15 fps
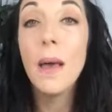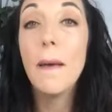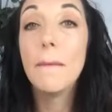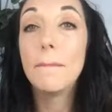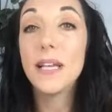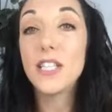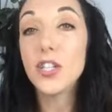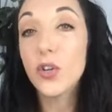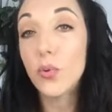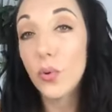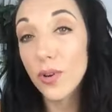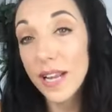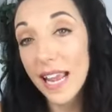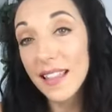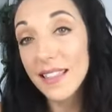But to
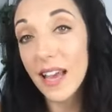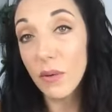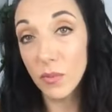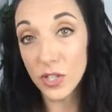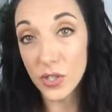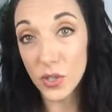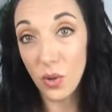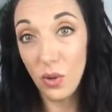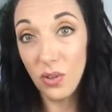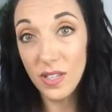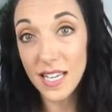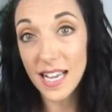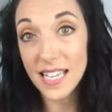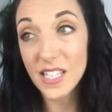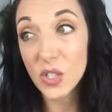create that result,
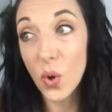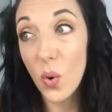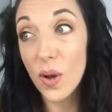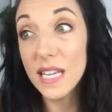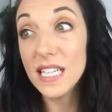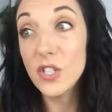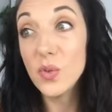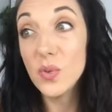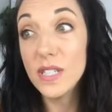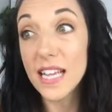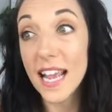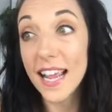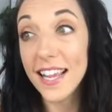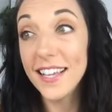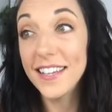it's going to
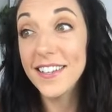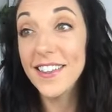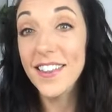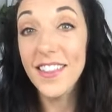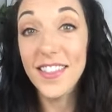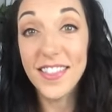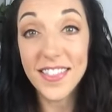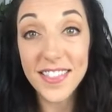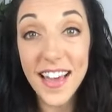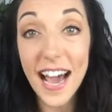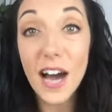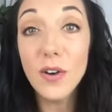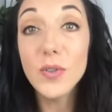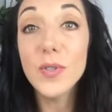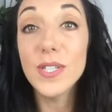take
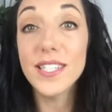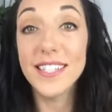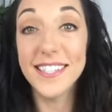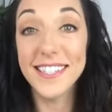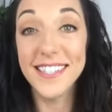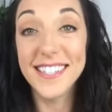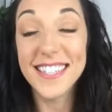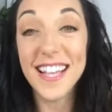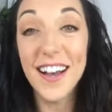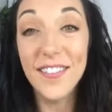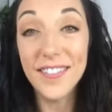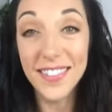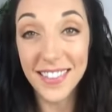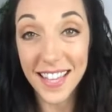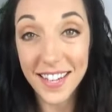thousands of
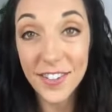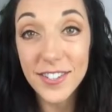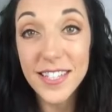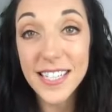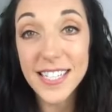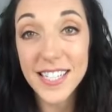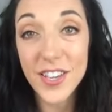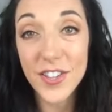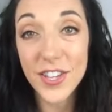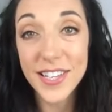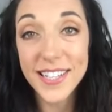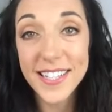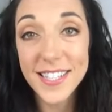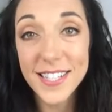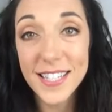little
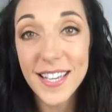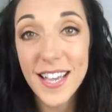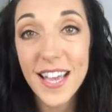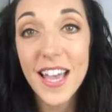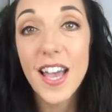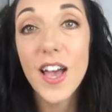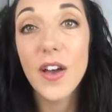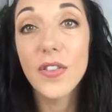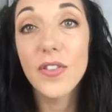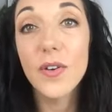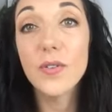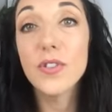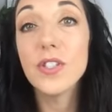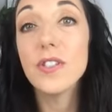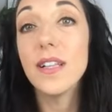decisions. And
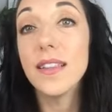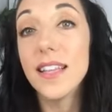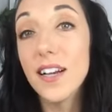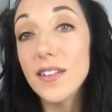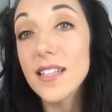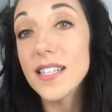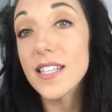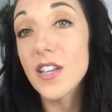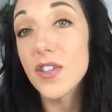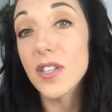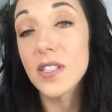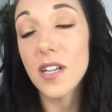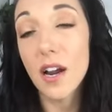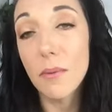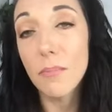those little
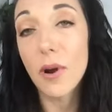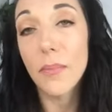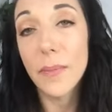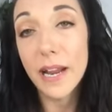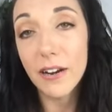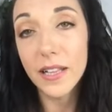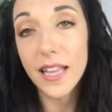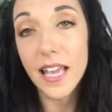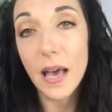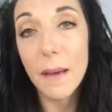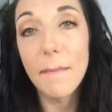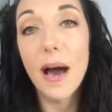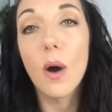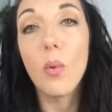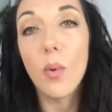decisions are primarily
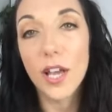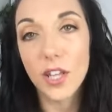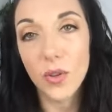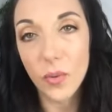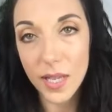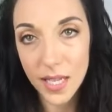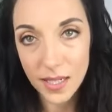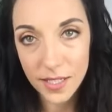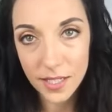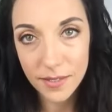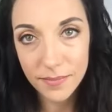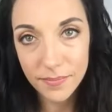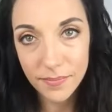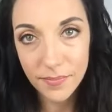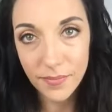about what you eat,
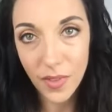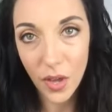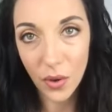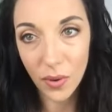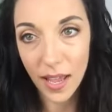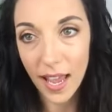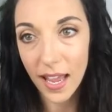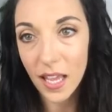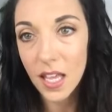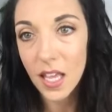okay?